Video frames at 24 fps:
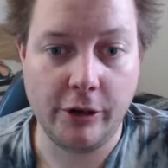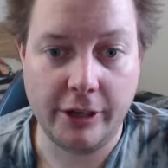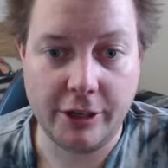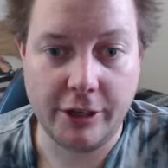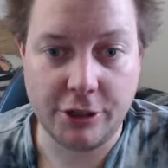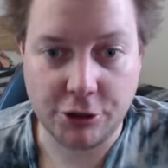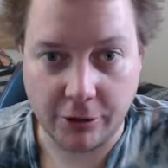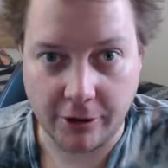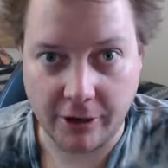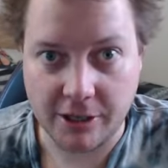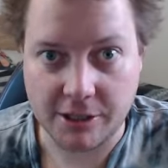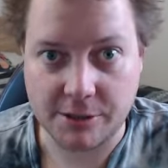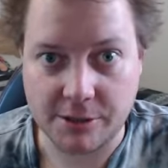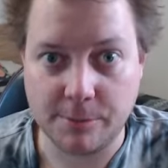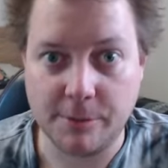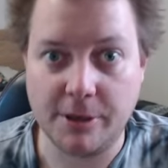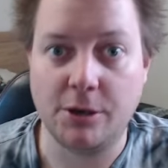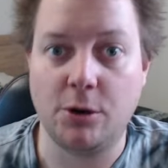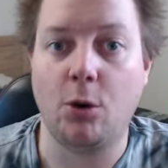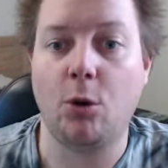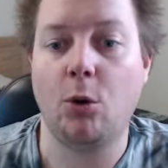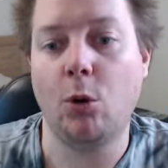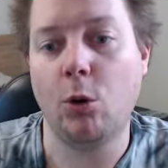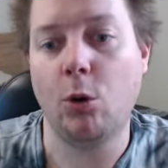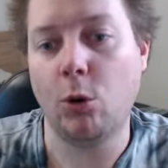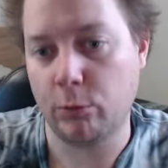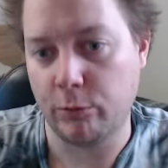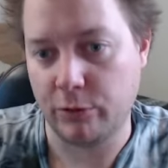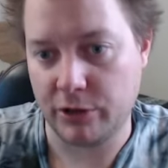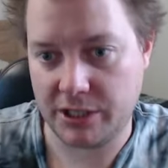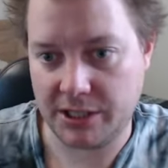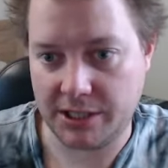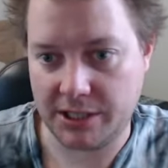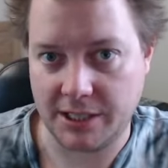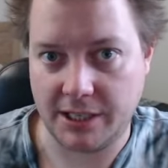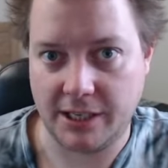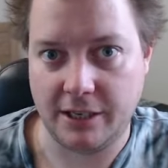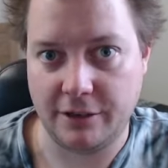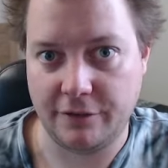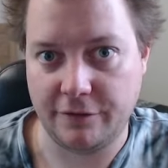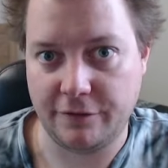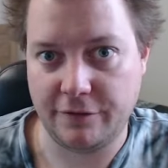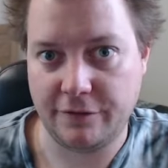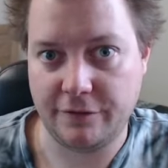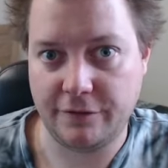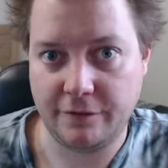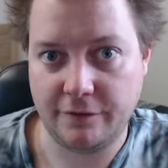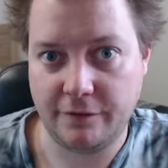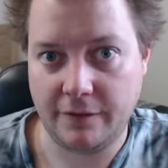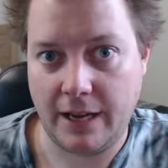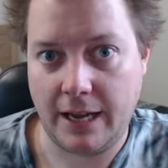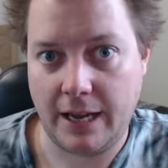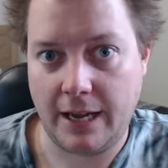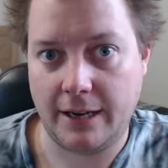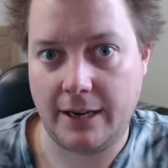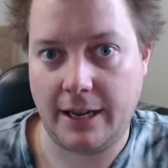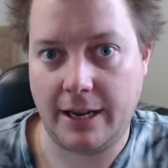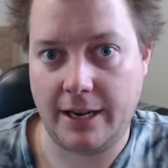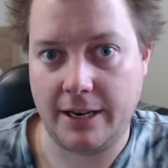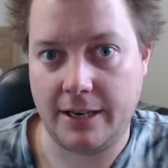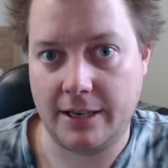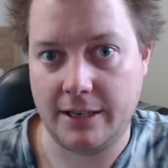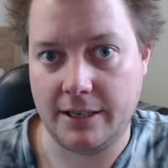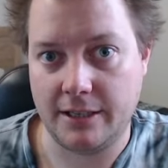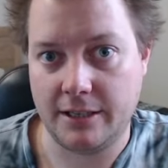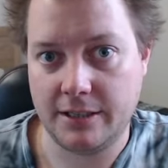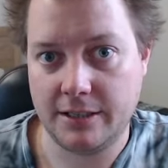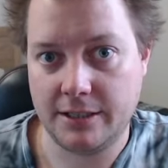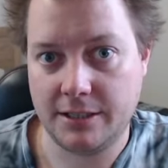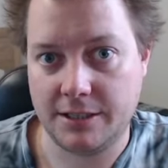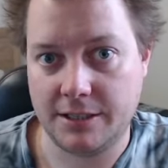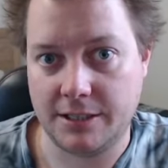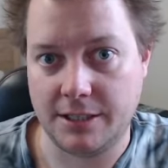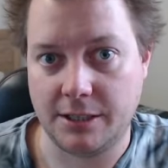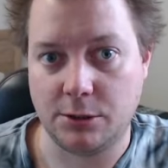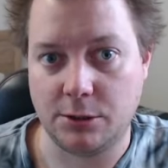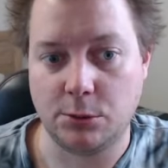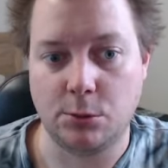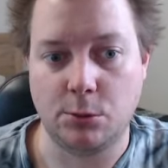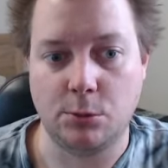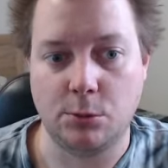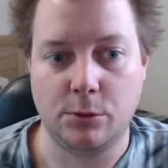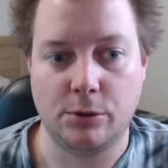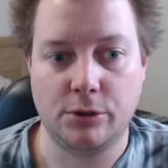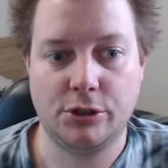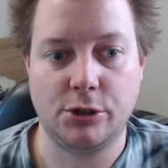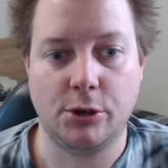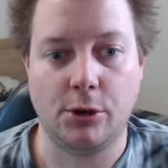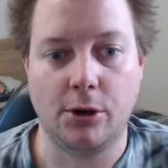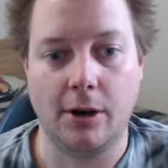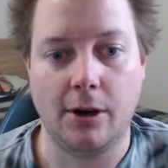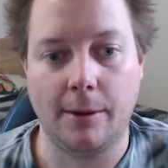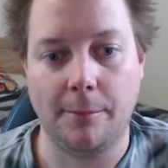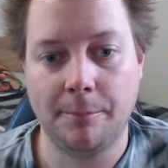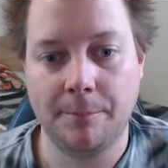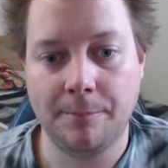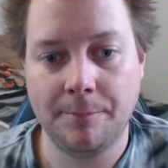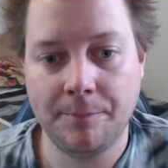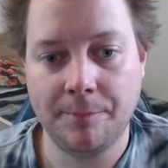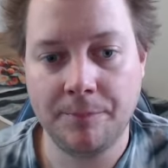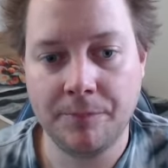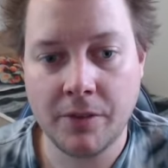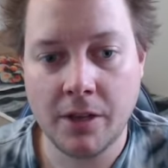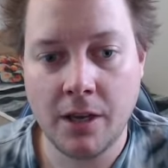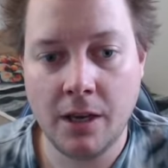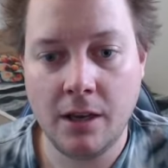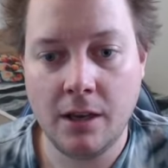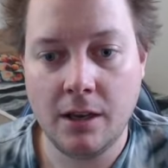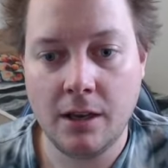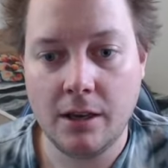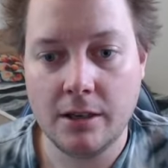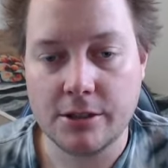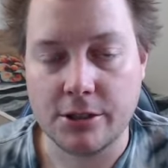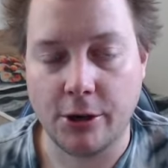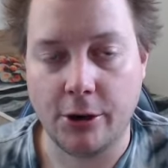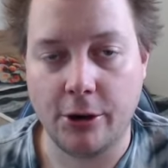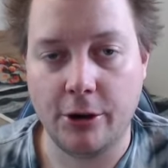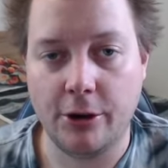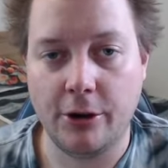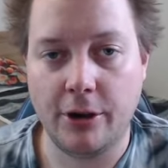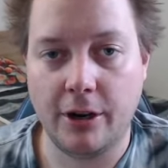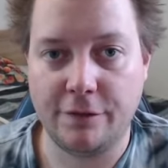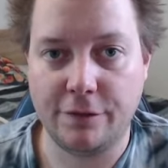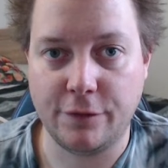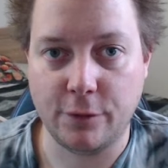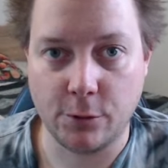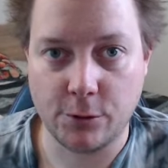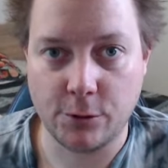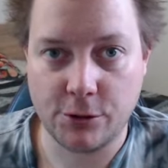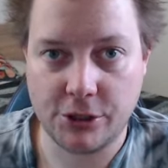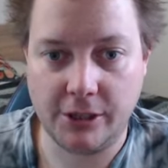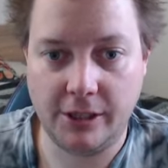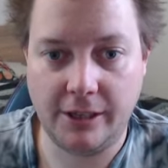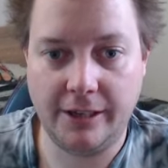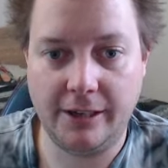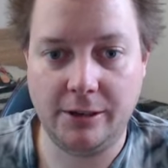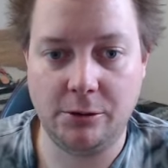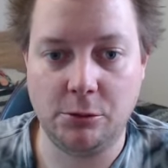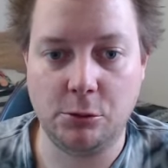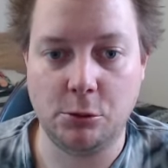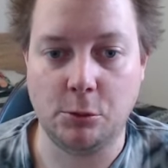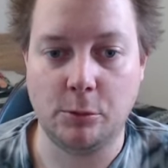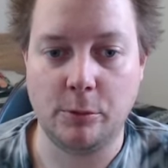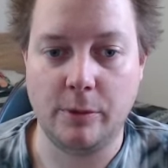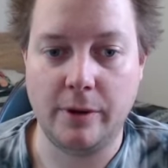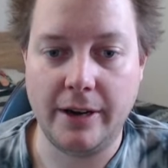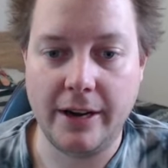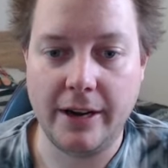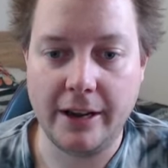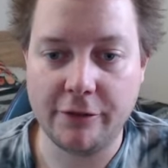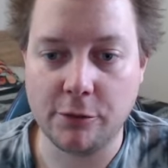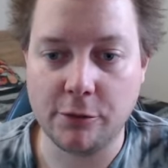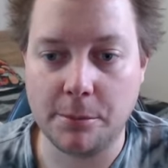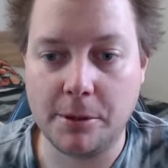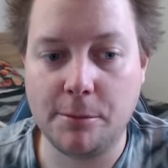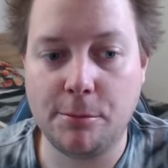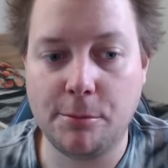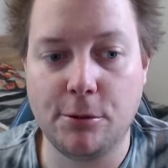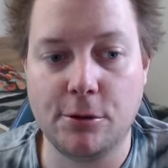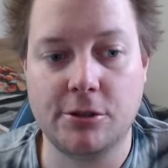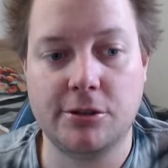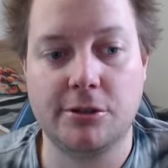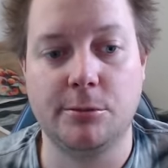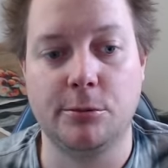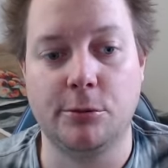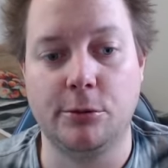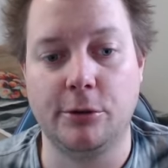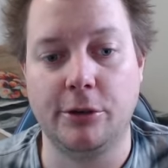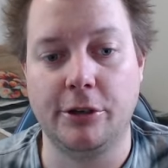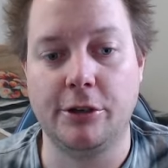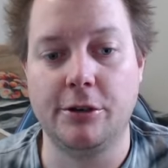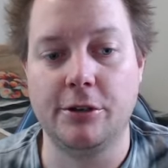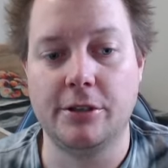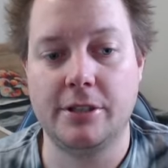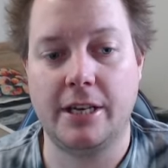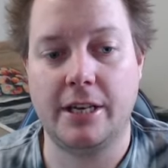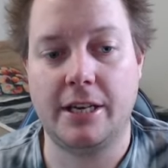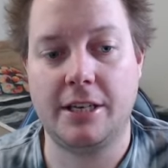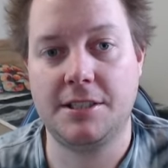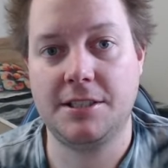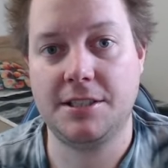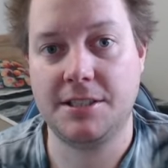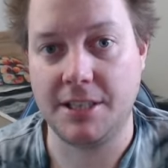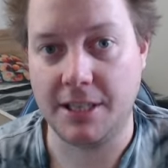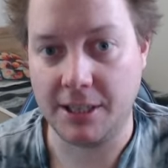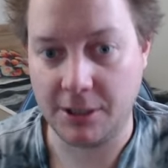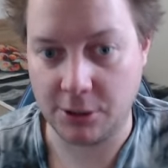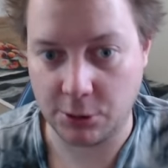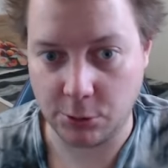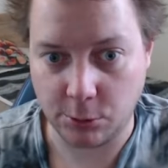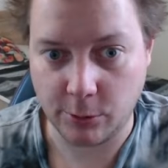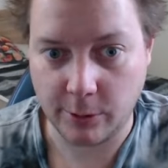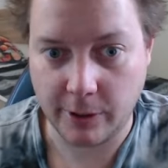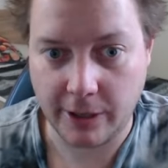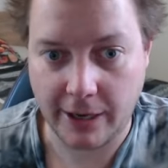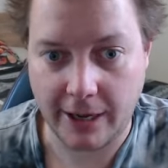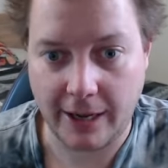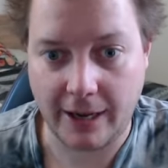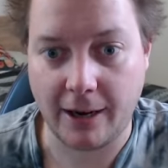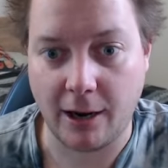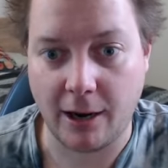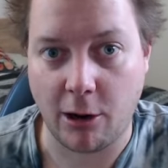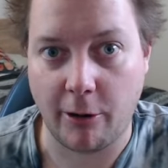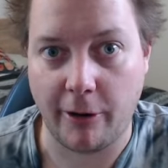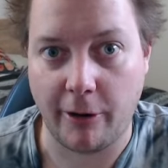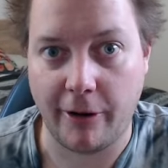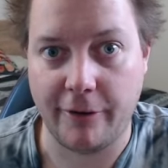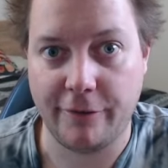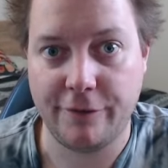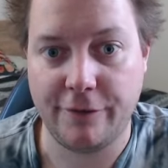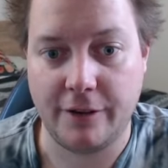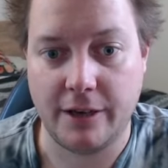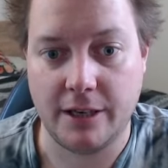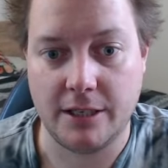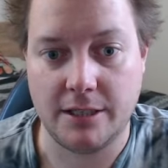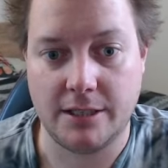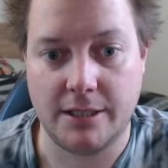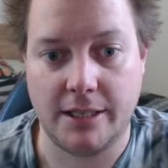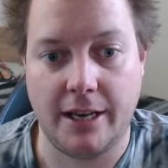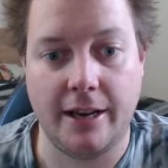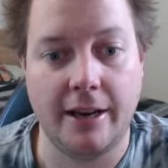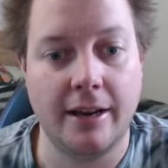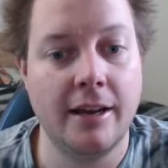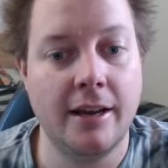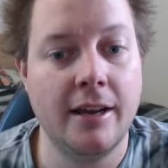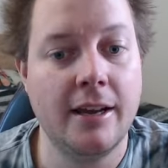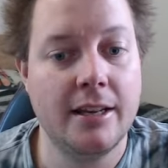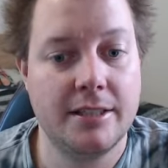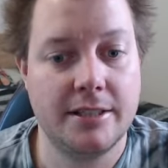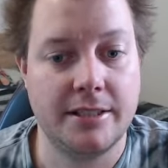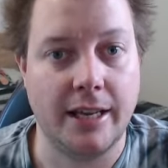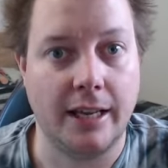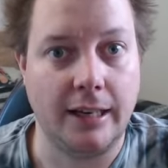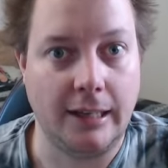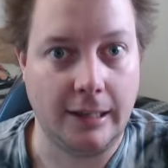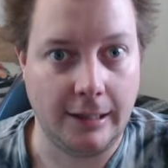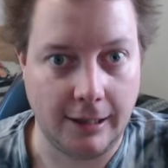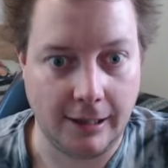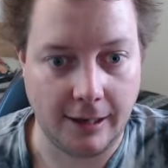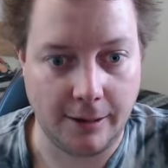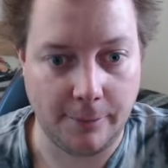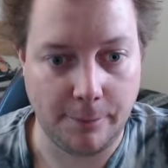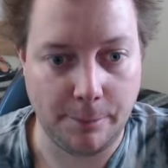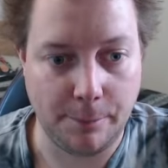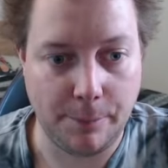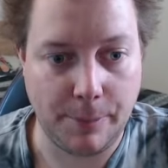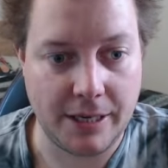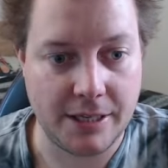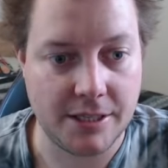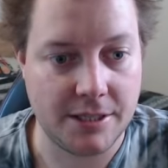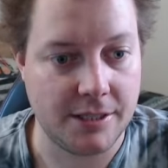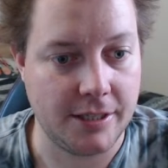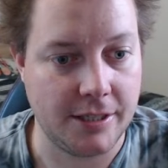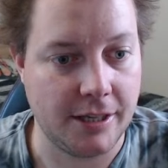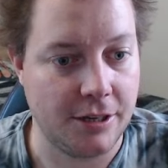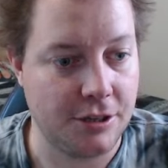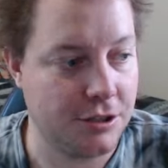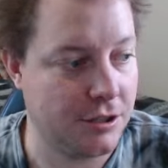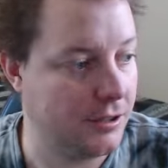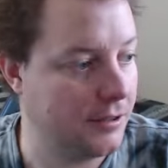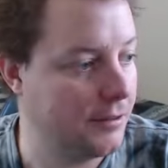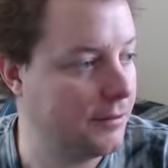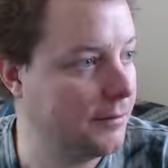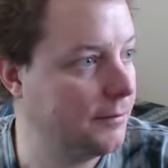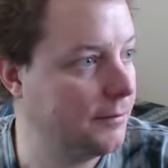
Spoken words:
transmit or receive at a single time. So unfortunately, it will never be possible to use a single HackRF as a cellular base station.